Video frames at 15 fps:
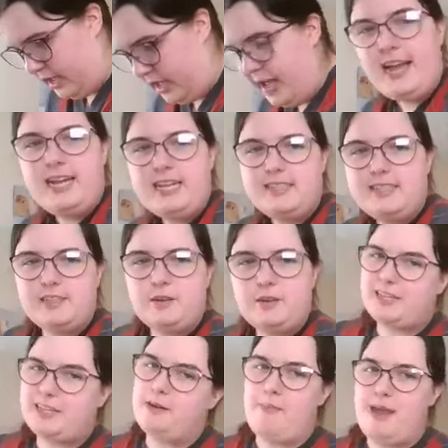is we're
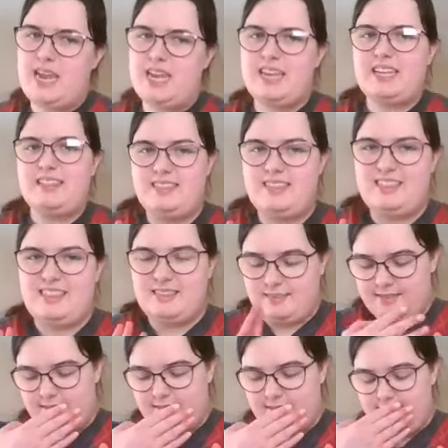gonna make,
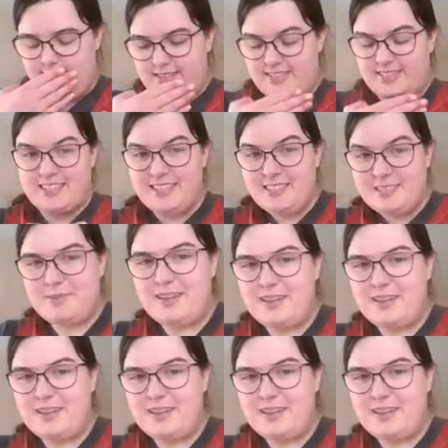excuse me,